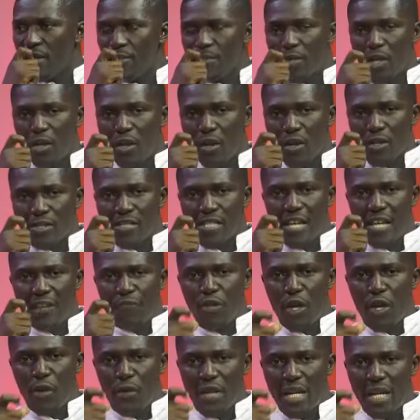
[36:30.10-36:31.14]
Because if
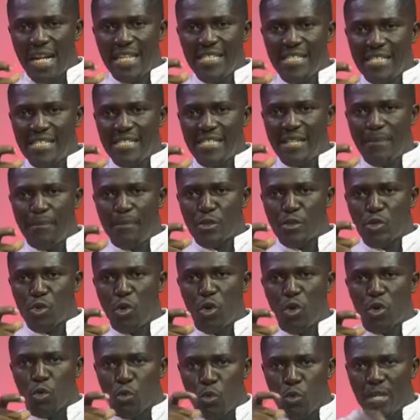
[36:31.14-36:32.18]
your relationship is
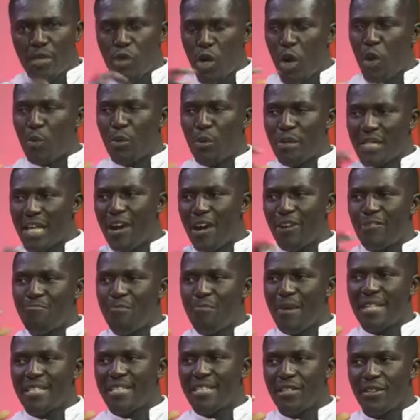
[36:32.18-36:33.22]
good, with or without
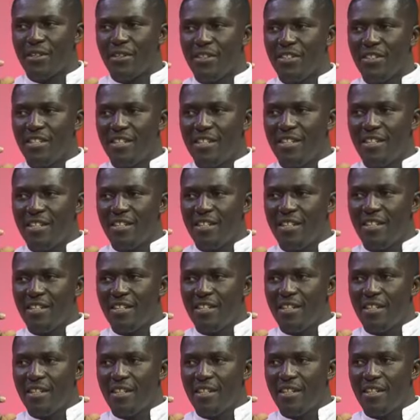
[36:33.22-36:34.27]
mantle,
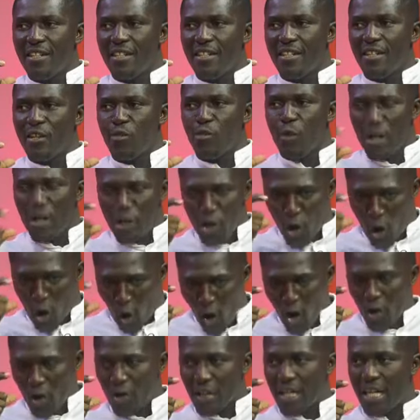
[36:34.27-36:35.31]
when you
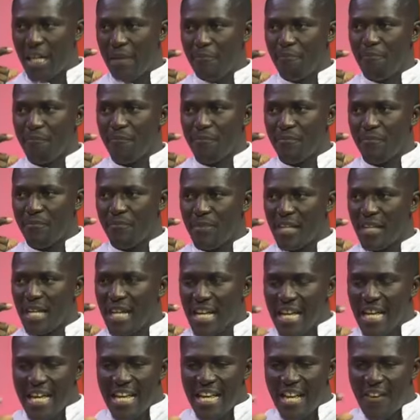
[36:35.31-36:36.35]
call on him,
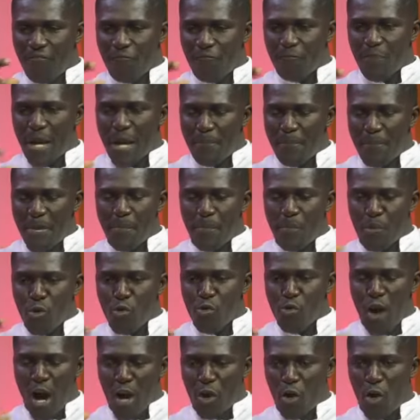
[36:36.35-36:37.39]
if my people
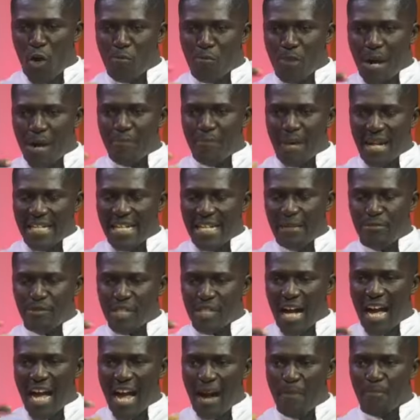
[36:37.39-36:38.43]
who are called by my name
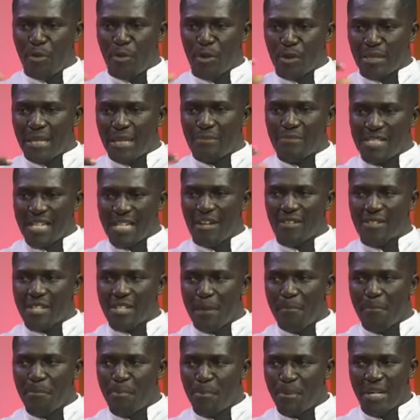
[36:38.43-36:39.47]
shall humble themselves
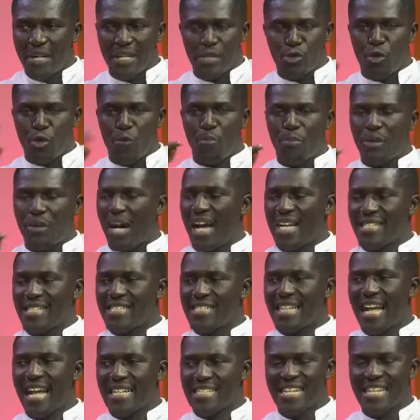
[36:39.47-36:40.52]
and pray. So prayer
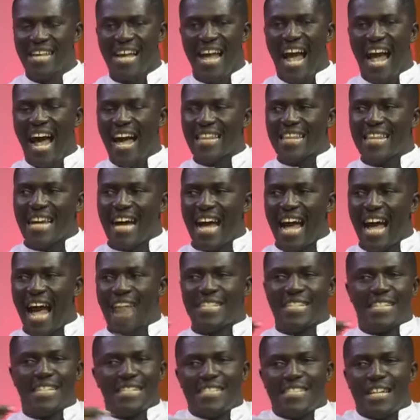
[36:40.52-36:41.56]
starts at the
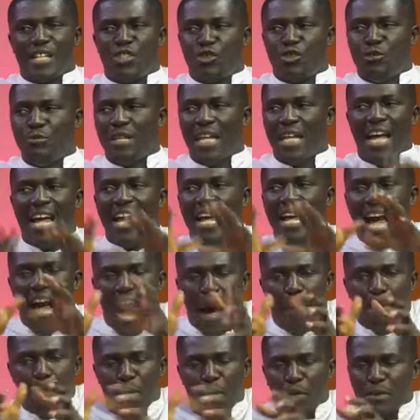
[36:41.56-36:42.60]
heart. It's the
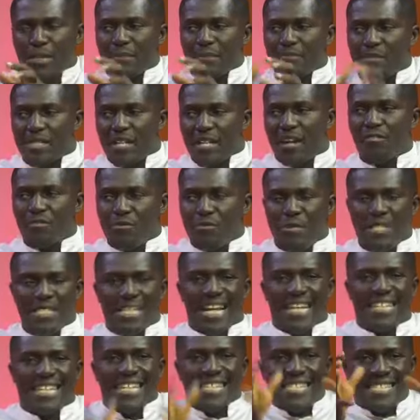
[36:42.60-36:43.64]
humble themselves
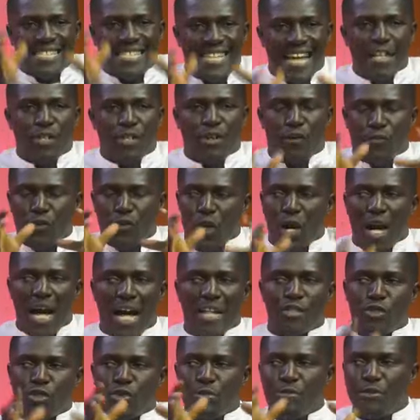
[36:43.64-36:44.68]
means that the state of your
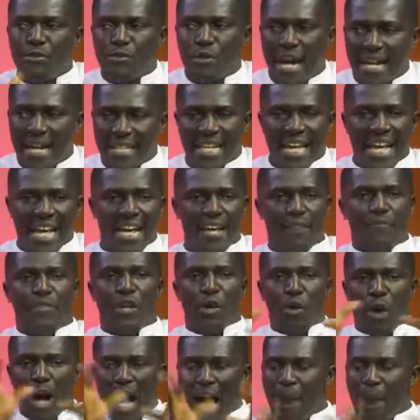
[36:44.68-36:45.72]
heart should be right. If
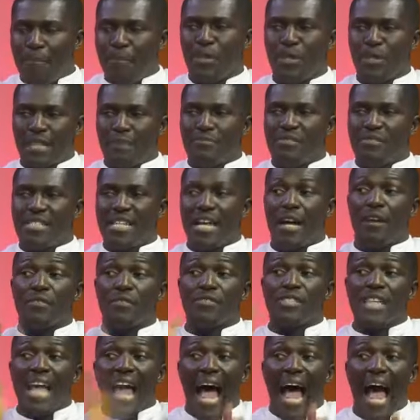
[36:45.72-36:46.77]
they will humble
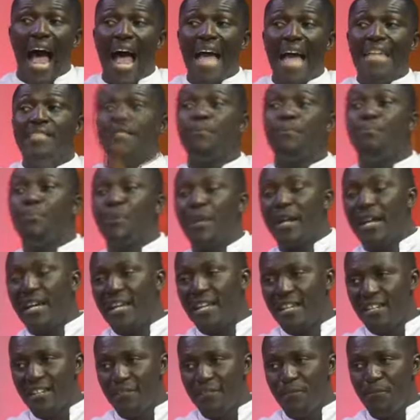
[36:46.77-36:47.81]
themselves and pray.
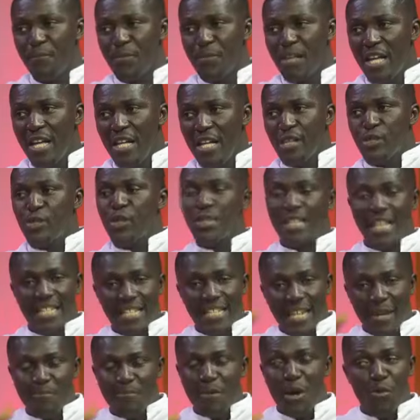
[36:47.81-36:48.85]
So
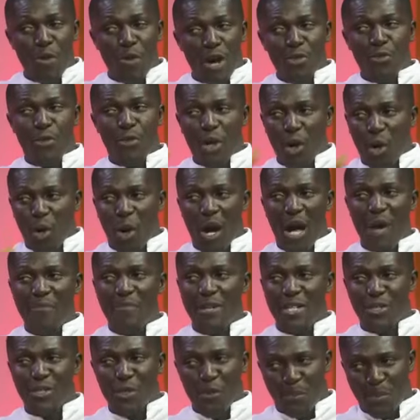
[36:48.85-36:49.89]
the number one
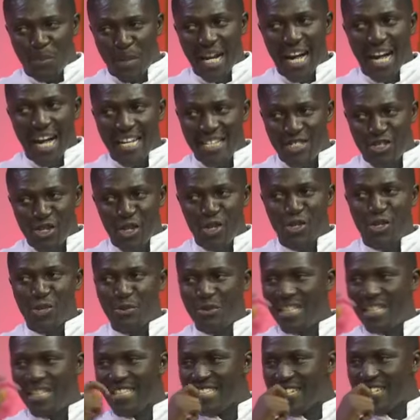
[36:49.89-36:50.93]
requirement to prayer is your
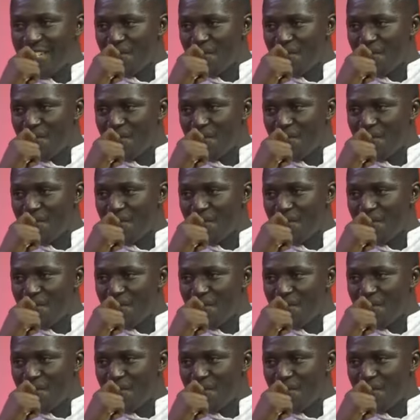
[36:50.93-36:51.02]
humility.